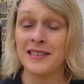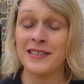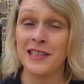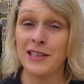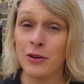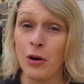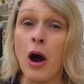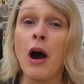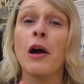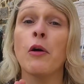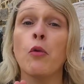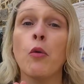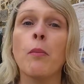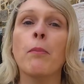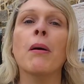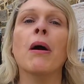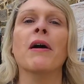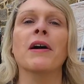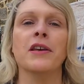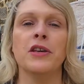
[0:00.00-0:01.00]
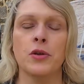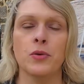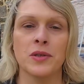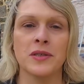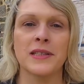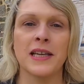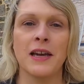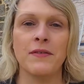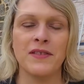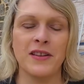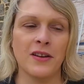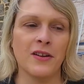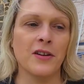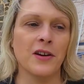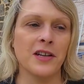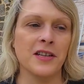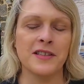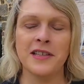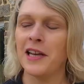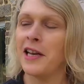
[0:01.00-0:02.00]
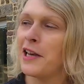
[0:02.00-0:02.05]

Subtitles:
I said, look, I will buy you a safety harness.